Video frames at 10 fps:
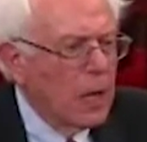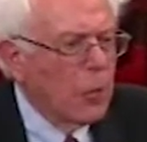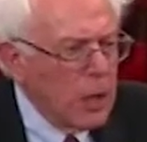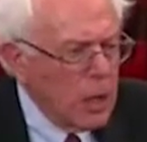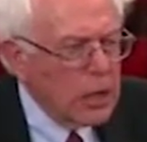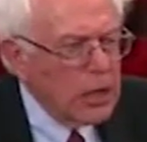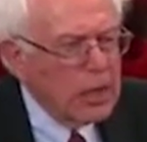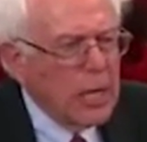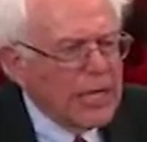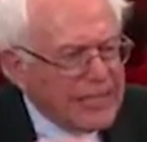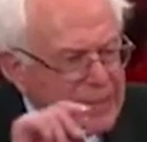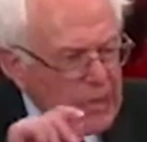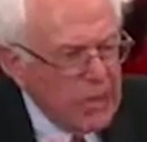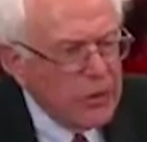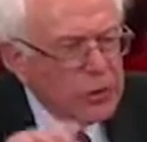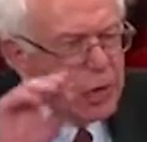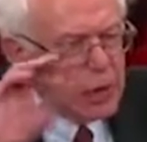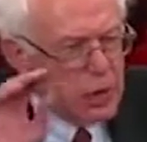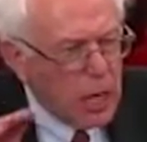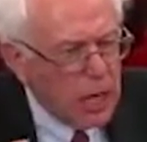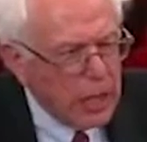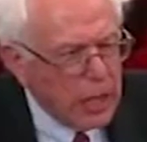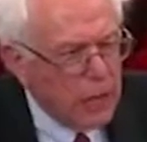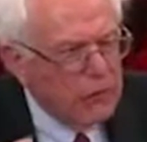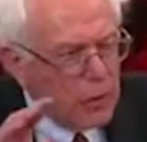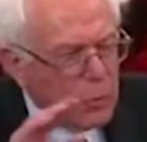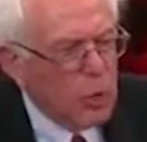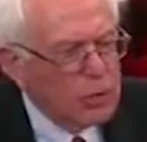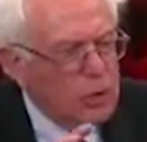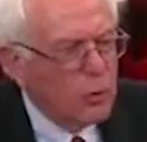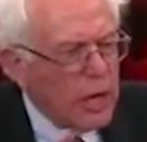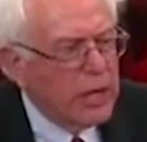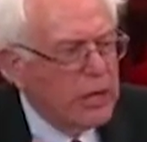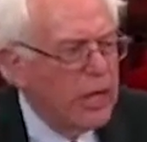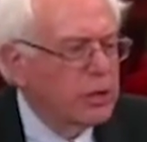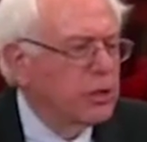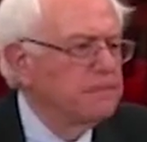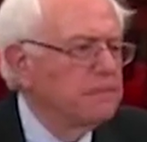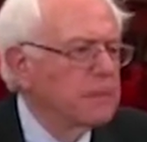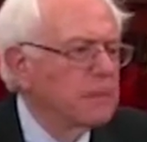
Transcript: we are going to see the decline of a once great nation,